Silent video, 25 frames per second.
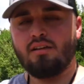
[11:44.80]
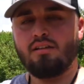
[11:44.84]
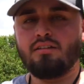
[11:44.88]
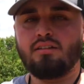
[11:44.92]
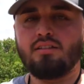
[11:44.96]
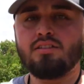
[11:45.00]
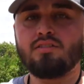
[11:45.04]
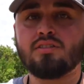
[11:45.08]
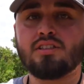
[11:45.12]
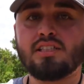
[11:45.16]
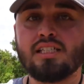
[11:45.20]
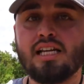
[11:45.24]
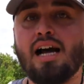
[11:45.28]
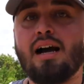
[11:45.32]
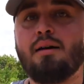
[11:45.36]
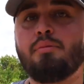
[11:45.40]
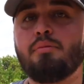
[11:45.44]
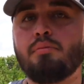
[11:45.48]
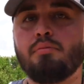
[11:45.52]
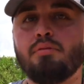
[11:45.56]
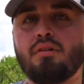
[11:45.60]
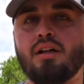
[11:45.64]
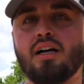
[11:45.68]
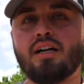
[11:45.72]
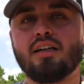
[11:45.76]
this one's the
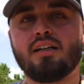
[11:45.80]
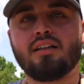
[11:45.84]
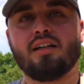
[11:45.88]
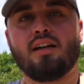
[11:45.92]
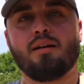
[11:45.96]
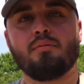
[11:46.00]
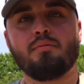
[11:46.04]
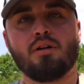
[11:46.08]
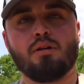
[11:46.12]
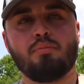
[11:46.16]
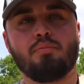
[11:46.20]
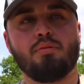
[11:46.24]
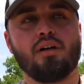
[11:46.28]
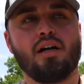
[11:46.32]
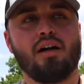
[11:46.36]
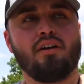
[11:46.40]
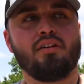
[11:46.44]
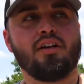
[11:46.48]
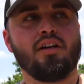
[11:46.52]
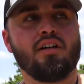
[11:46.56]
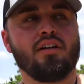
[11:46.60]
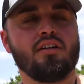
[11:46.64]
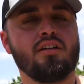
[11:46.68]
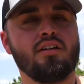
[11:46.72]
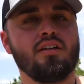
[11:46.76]
apple block that I'm gonna put
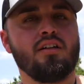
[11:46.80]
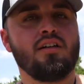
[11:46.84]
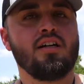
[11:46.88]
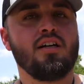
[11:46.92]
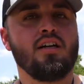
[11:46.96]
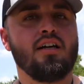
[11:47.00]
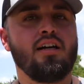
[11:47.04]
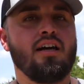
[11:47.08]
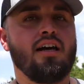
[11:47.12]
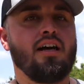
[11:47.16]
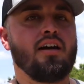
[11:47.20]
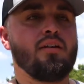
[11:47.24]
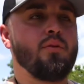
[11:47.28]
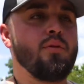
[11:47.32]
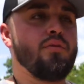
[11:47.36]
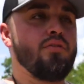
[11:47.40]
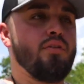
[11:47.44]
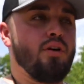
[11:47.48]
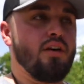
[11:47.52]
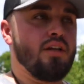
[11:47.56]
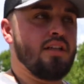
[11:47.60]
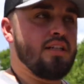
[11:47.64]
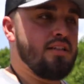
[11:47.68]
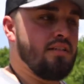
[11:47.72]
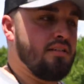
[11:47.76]
out here. And we've
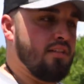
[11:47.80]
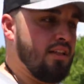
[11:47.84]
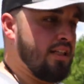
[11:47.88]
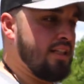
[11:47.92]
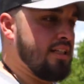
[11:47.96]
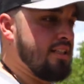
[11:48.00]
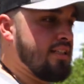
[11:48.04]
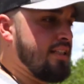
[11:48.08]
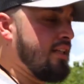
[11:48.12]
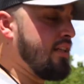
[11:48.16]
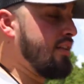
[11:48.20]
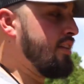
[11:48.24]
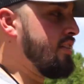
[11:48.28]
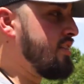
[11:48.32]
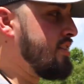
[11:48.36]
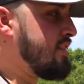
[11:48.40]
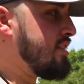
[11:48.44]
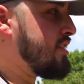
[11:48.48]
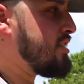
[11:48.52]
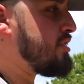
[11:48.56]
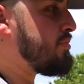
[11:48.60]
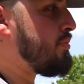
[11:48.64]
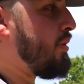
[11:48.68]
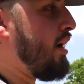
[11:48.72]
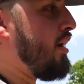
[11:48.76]
already, like I said, this is
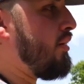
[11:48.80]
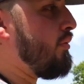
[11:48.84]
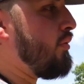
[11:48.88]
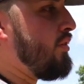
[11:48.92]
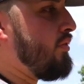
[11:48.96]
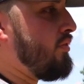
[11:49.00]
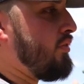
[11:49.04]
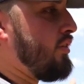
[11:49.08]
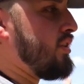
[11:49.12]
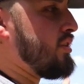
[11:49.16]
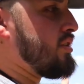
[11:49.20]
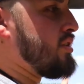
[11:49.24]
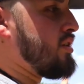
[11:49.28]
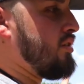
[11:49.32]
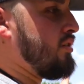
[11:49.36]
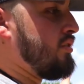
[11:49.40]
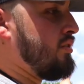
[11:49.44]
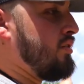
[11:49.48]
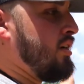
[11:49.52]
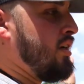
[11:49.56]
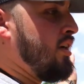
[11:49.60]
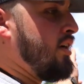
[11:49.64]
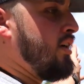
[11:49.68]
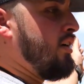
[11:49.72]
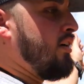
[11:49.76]
a spot we've also
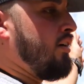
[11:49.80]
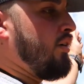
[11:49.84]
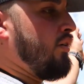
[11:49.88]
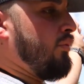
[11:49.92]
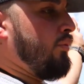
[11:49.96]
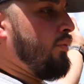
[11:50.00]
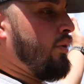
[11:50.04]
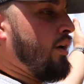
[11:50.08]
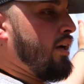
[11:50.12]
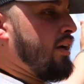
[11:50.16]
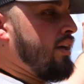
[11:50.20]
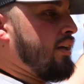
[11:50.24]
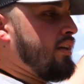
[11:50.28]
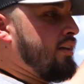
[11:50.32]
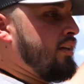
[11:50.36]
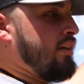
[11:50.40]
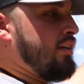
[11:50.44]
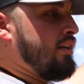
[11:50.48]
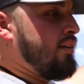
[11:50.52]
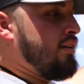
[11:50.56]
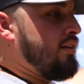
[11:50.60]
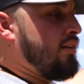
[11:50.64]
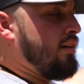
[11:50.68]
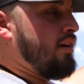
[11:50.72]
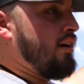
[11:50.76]
ran
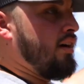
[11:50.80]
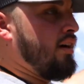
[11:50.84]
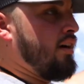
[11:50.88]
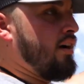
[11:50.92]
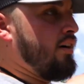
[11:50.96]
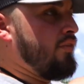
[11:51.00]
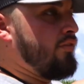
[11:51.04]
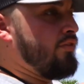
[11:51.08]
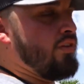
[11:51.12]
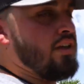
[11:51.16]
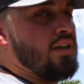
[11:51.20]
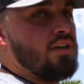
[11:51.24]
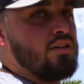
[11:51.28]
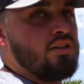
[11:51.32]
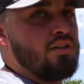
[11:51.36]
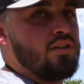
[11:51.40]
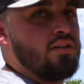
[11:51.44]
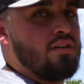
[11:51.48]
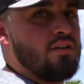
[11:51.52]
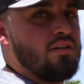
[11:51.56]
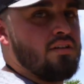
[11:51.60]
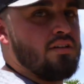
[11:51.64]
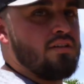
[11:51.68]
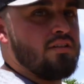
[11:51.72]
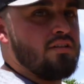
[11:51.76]
a
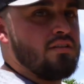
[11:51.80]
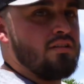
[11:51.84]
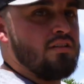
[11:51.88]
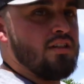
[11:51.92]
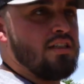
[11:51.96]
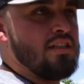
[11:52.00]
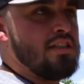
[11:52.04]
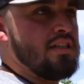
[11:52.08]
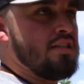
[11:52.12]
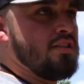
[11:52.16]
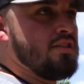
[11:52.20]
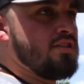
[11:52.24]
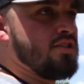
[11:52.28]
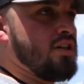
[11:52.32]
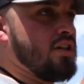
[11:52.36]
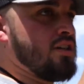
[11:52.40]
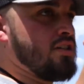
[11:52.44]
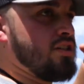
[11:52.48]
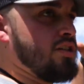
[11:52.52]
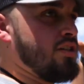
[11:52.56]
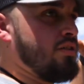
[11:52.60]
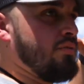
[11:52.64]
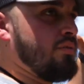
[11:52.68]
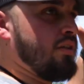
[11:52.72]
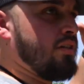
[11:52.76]
feeder in
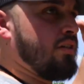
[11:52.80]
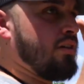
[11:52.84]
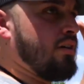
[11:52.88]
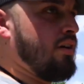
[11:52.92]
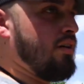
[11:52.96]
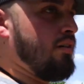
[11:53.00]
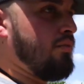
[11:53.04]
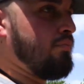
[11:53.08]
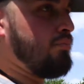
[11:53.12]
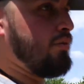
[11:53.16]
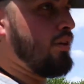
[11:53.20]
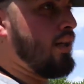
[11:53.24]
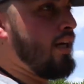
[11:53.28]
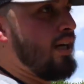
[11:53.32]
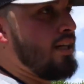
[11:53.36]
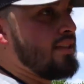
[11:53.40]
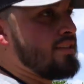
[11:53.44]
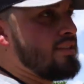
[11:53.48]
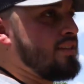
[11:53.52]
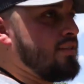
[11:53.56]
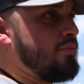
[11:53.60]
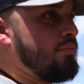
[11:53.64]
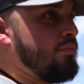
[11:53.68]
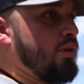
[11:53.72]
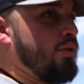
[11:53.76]
conjunction with
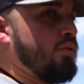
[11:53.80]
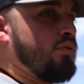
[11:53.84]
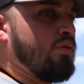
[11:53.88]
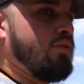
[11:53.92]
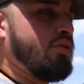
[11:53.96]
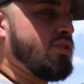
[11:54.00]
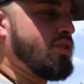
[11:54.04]
blocks and mineral